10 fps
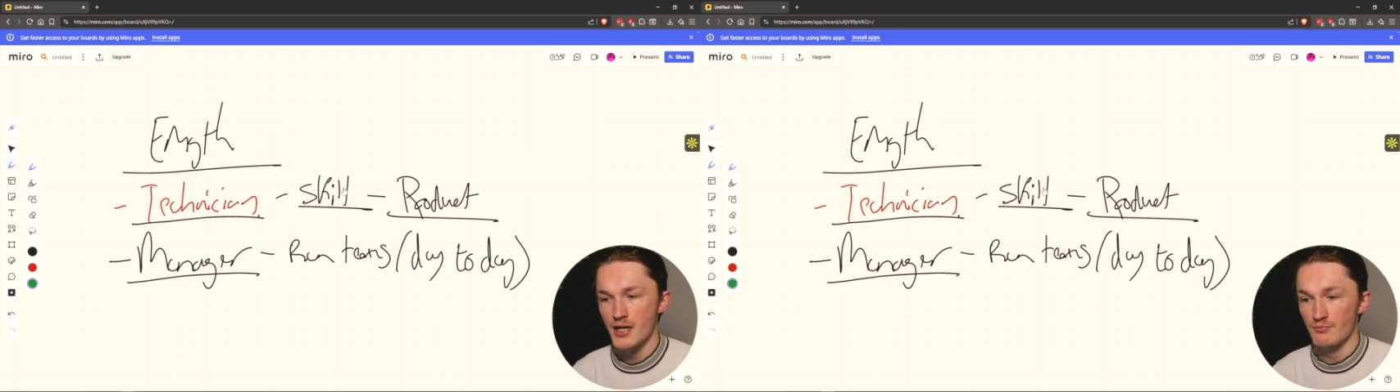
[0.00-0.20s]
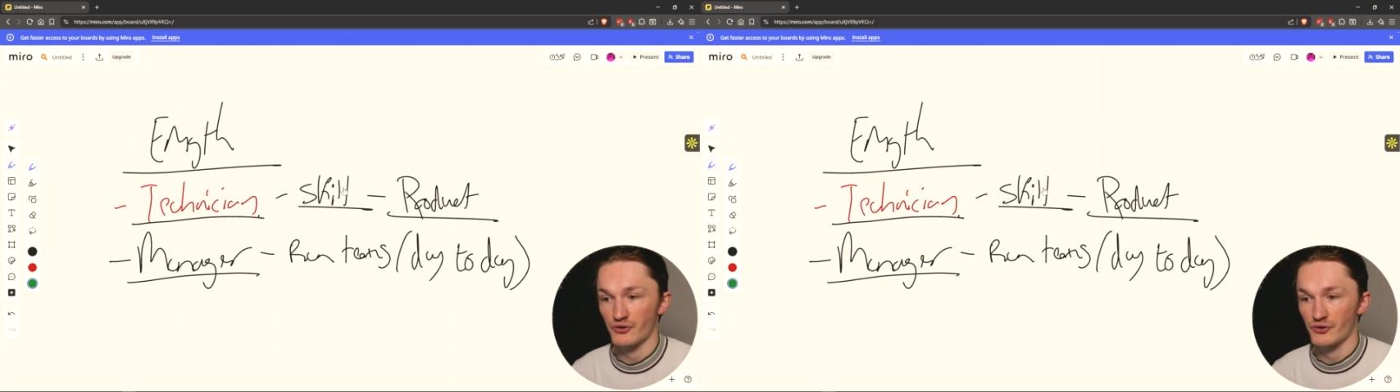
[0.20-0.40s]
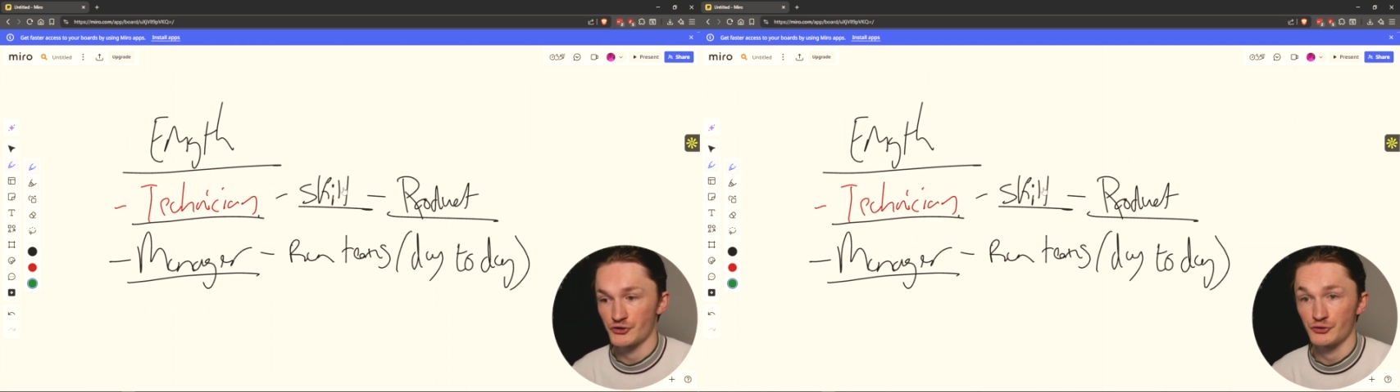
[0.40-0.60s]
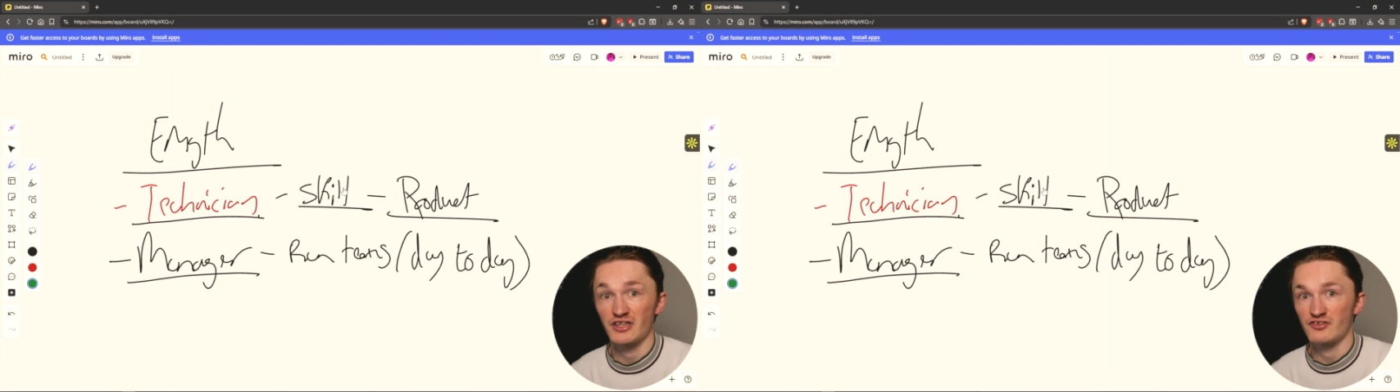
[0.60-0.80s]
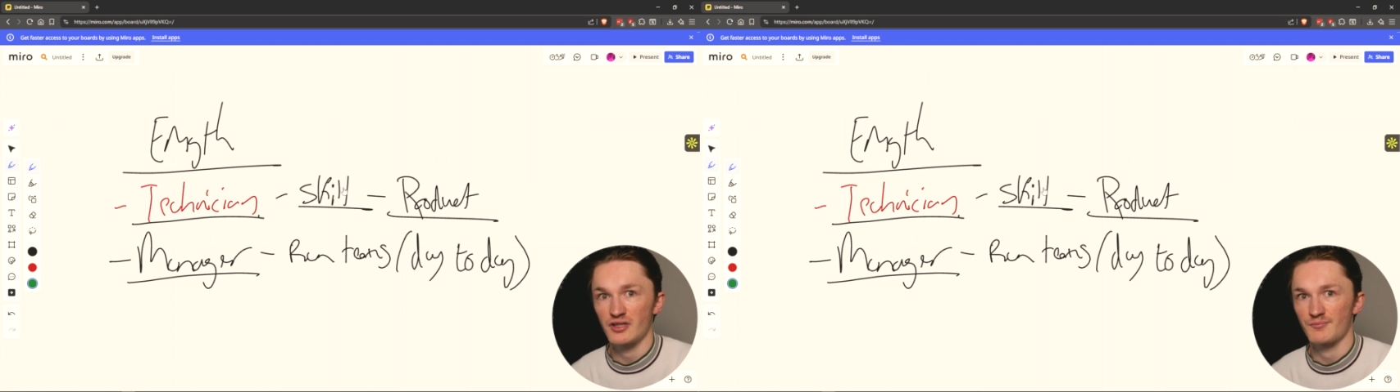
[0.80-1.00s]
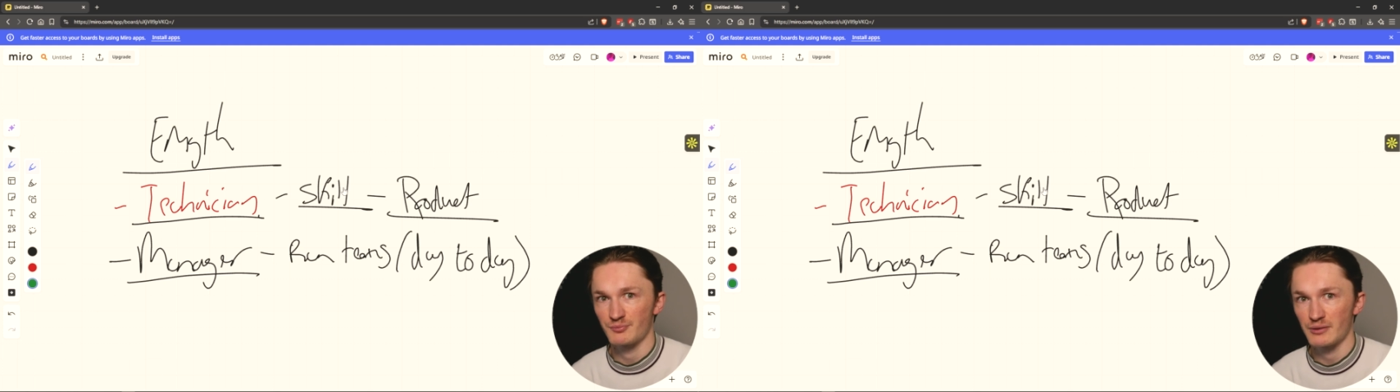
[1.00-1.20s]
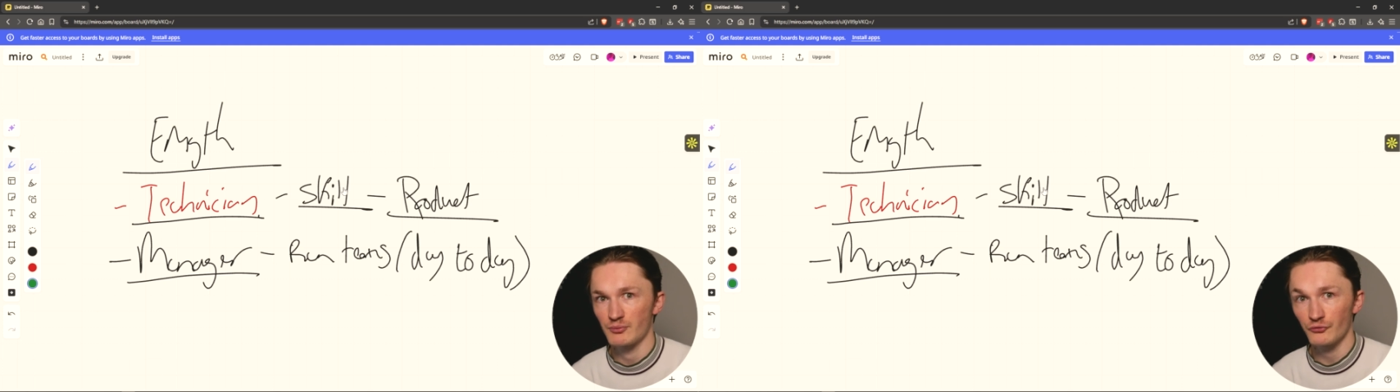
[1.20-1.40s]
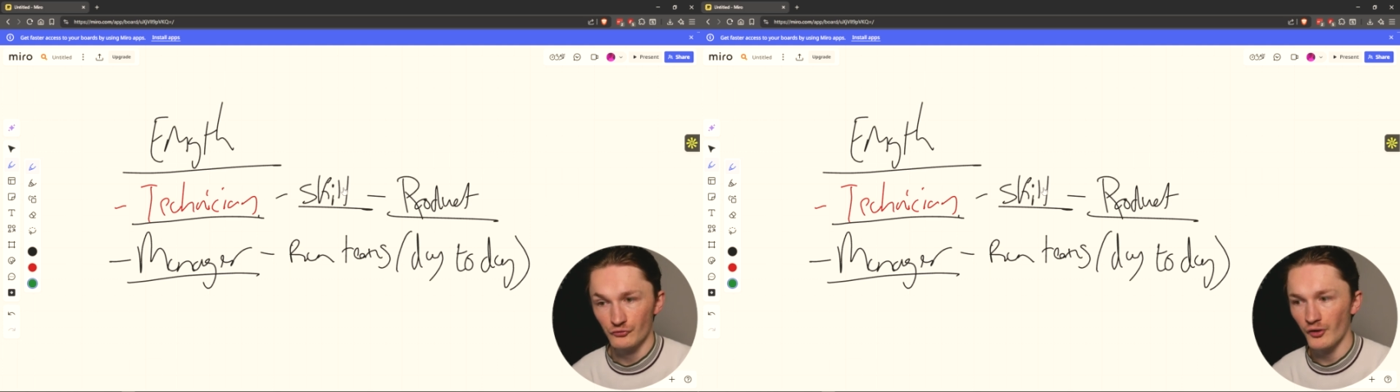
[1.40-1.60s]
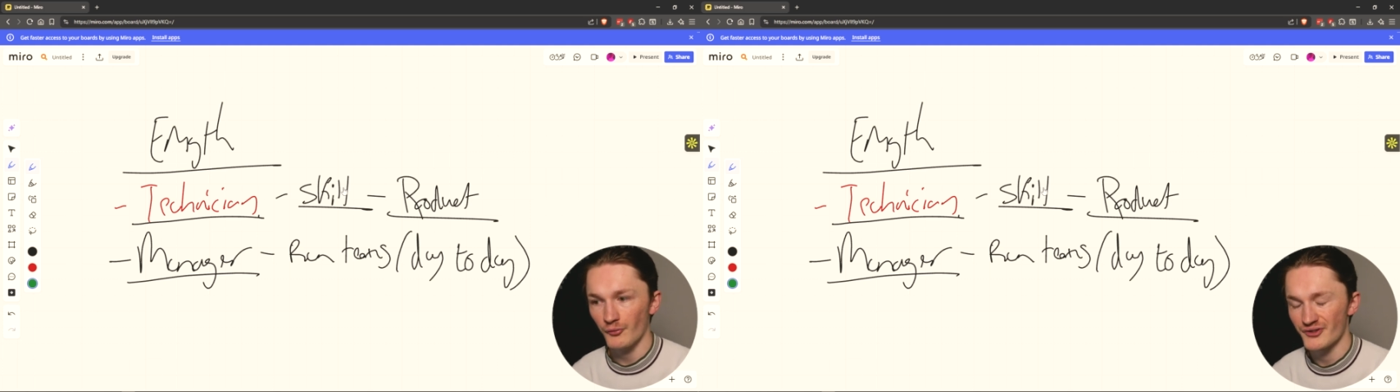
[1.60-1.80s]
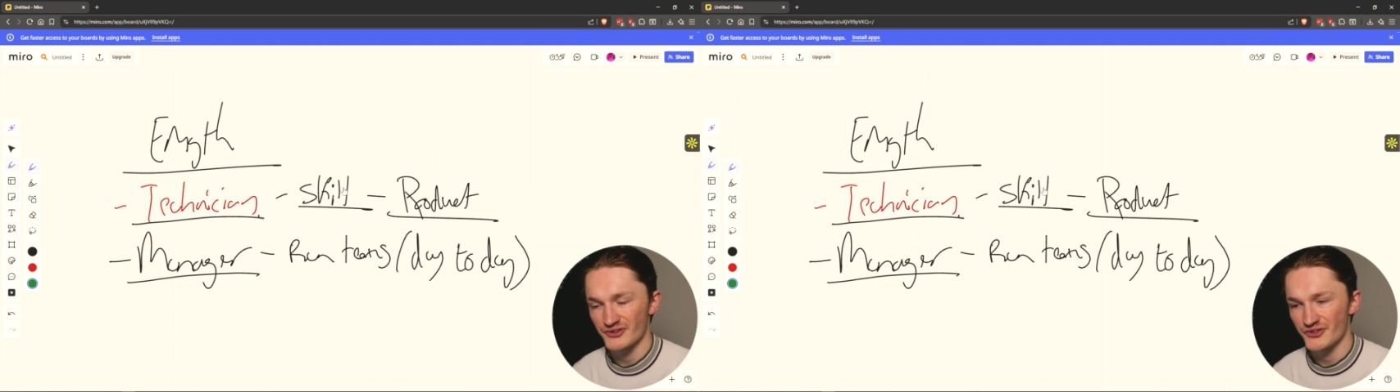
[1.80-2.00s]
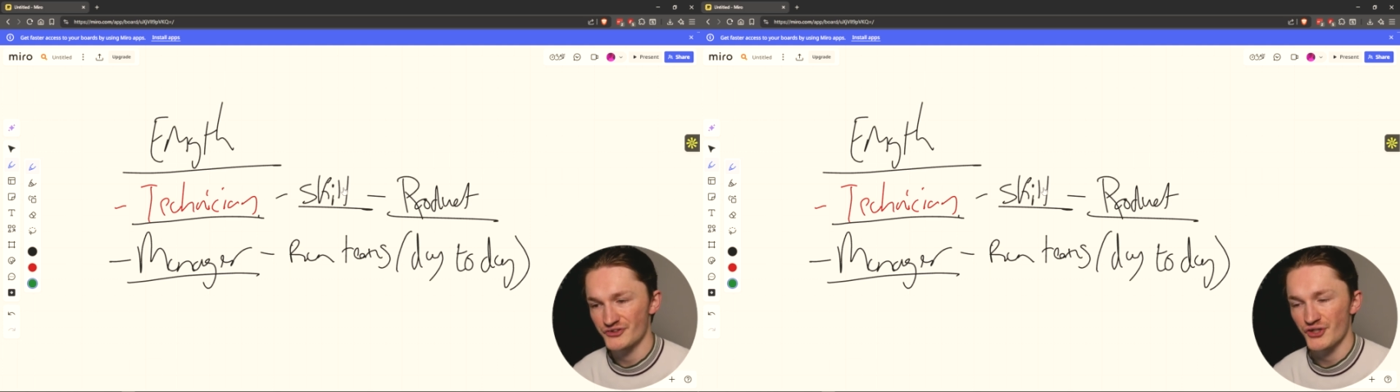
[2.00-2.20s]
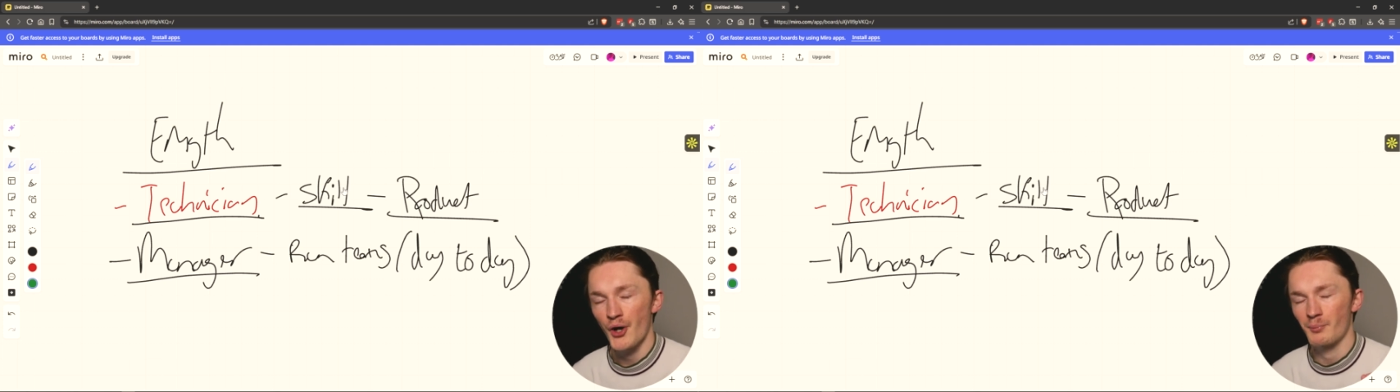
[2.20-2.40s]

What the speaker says: because you need teams of people to grow a business,